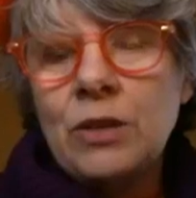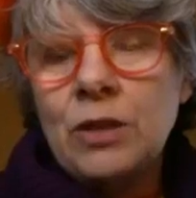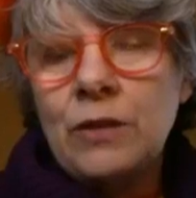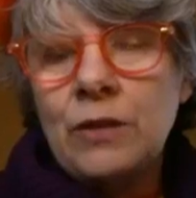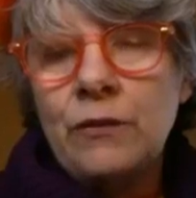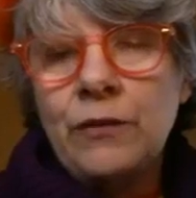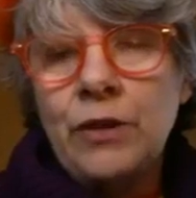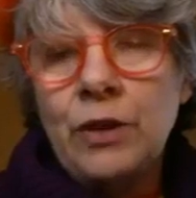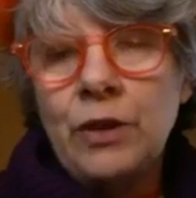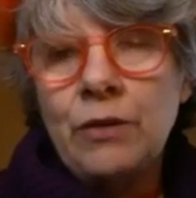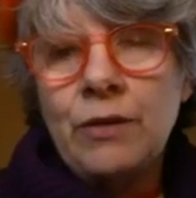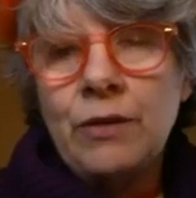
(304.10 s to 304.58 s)

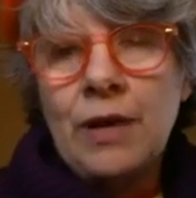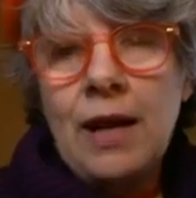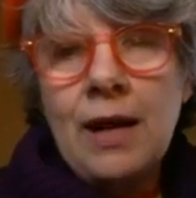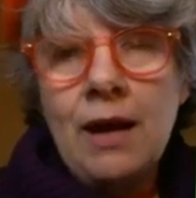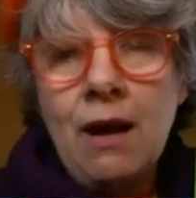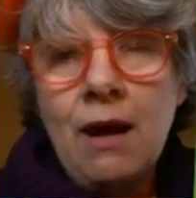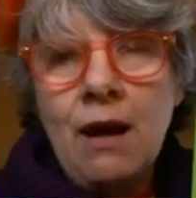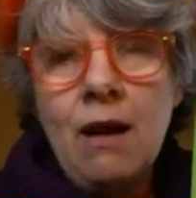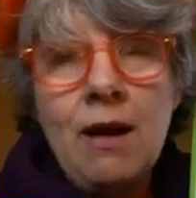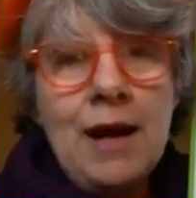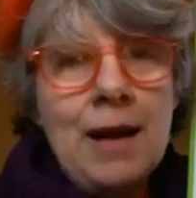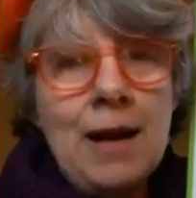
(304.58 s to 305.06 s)
of you that
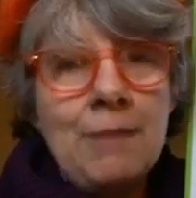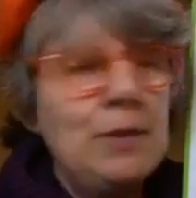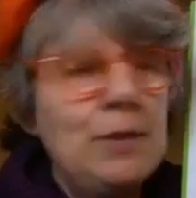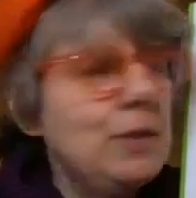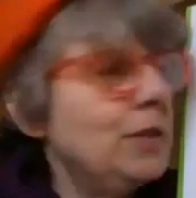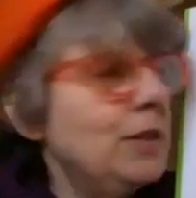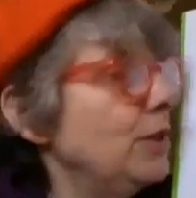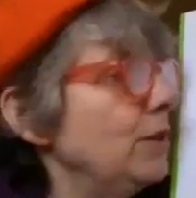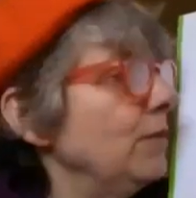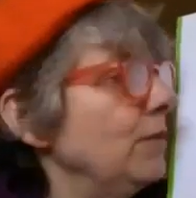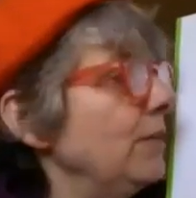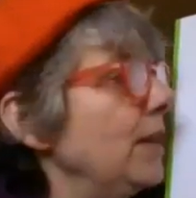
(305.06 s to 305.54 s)
are happy
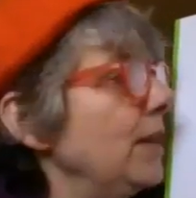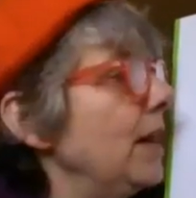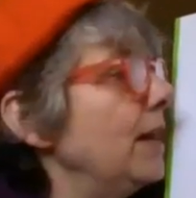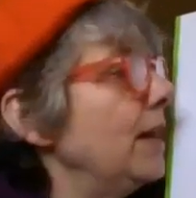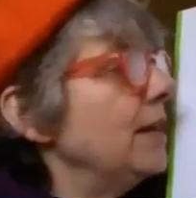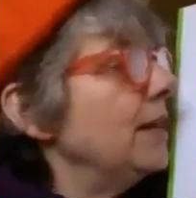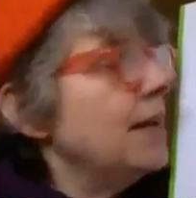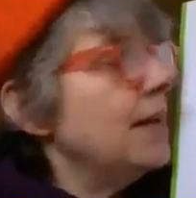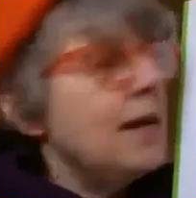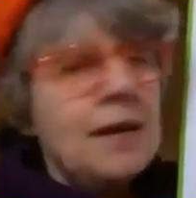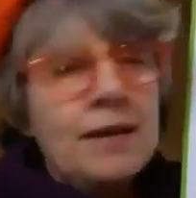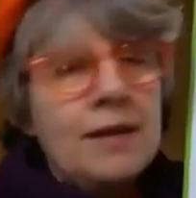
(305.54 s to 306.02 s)
to do that,
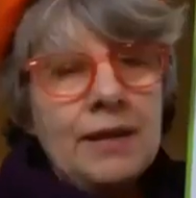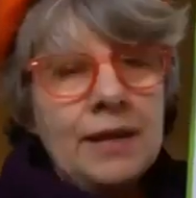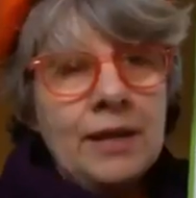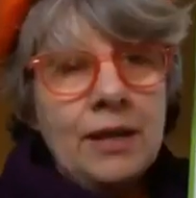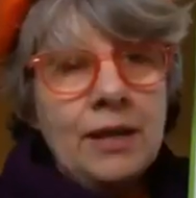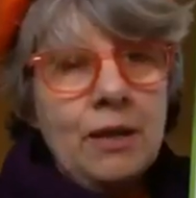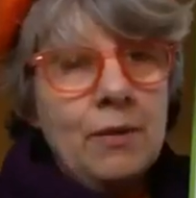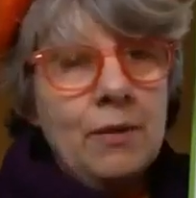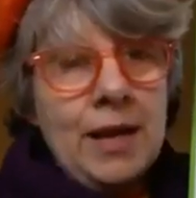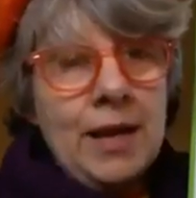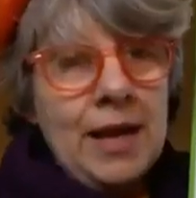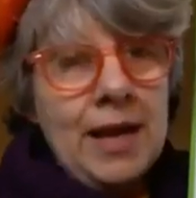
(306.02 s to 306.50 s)
then
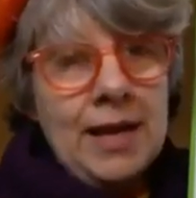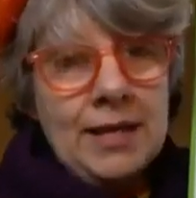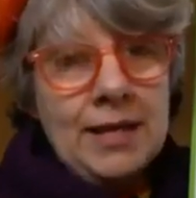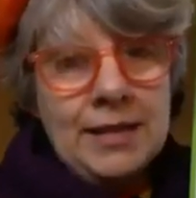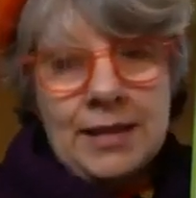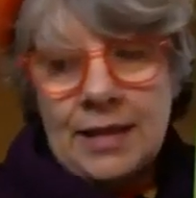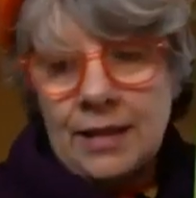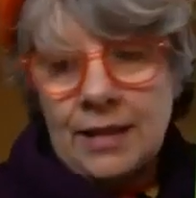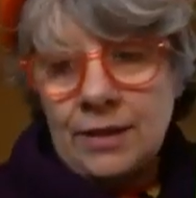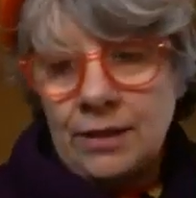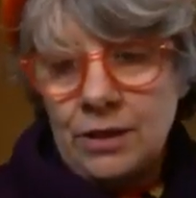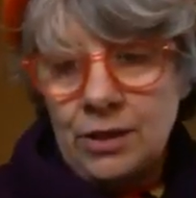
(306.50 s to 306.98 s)
go ahead
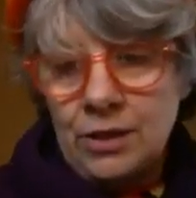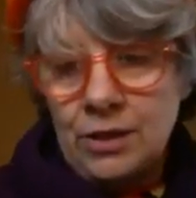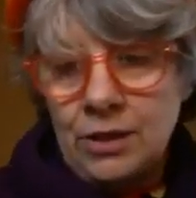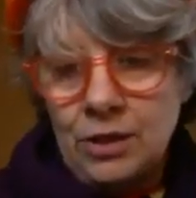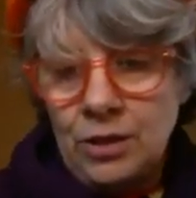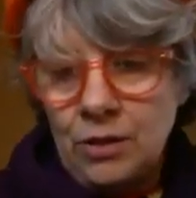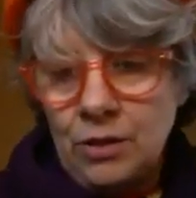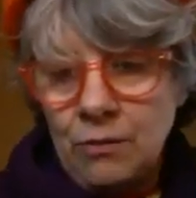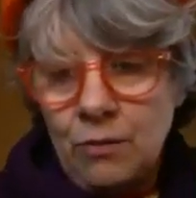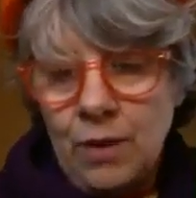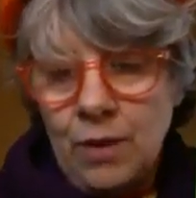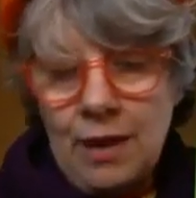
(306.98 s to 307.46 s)
and just
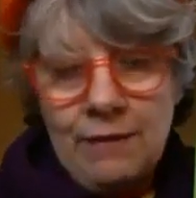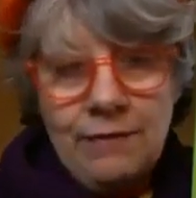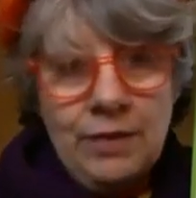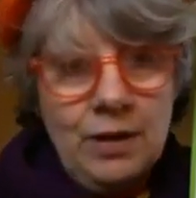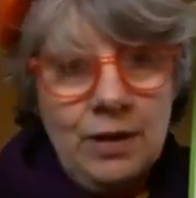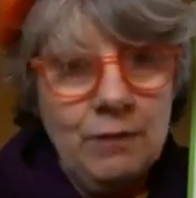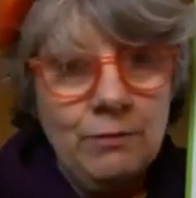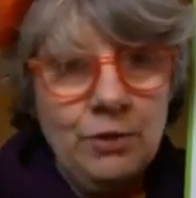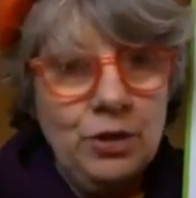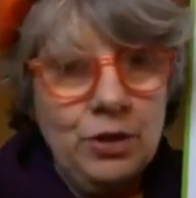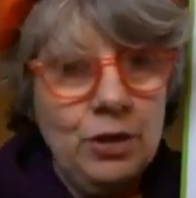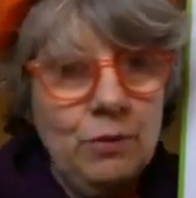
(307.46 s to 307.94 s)
do whatever
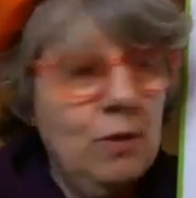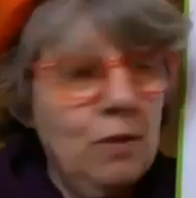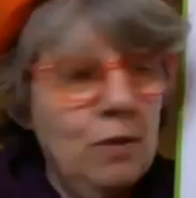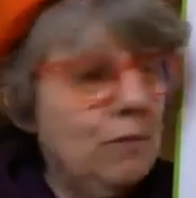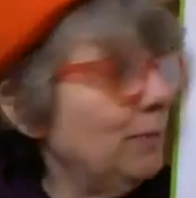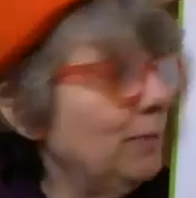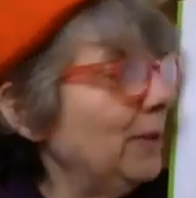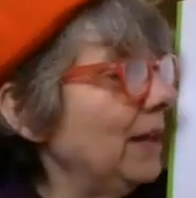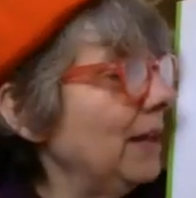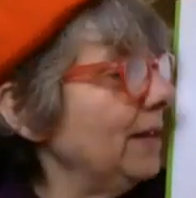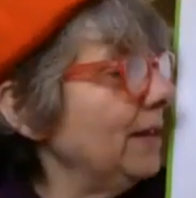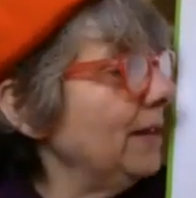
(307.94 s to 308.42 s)
numbers you
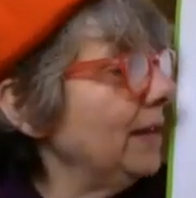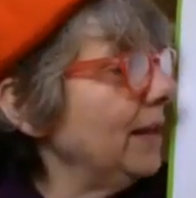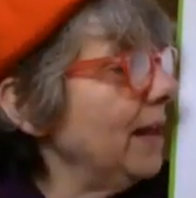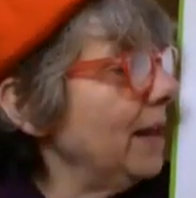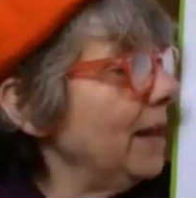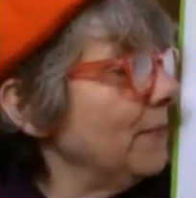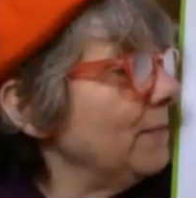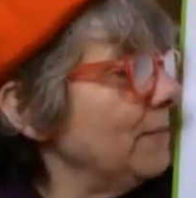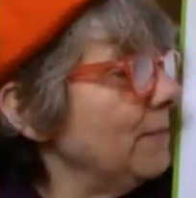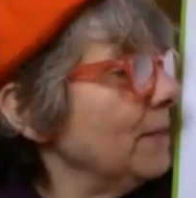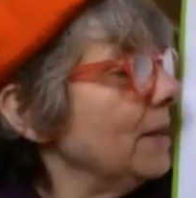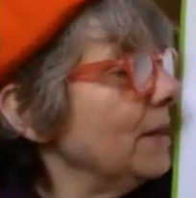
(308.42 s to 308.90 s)
want, play the
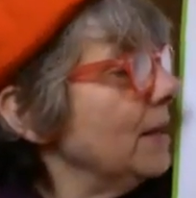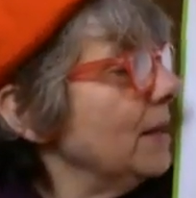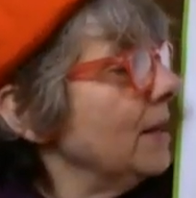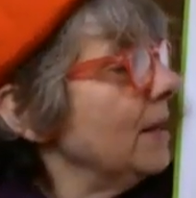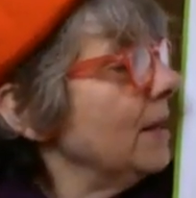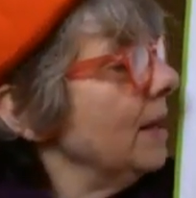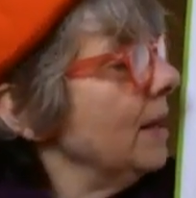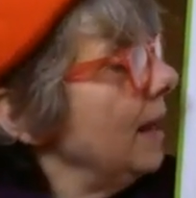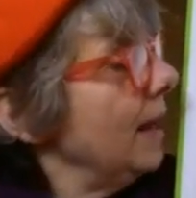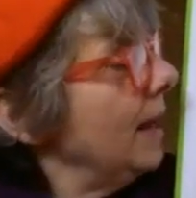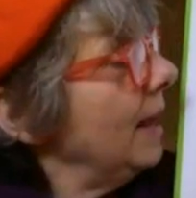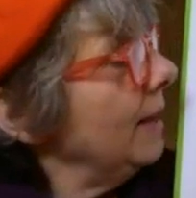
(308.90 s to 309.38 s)
game.
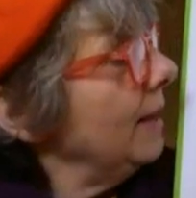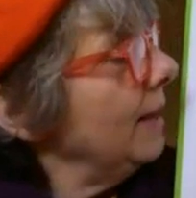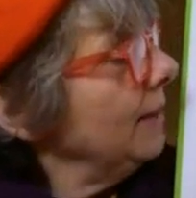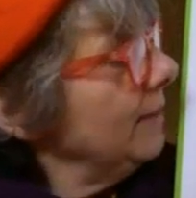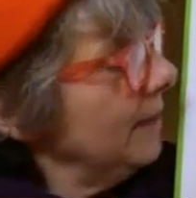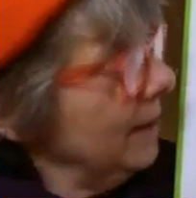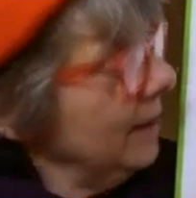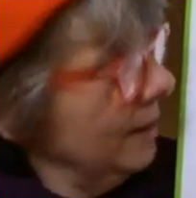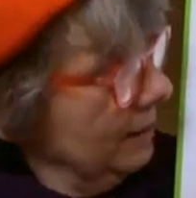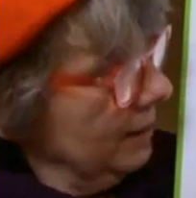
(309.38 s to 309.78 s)
And then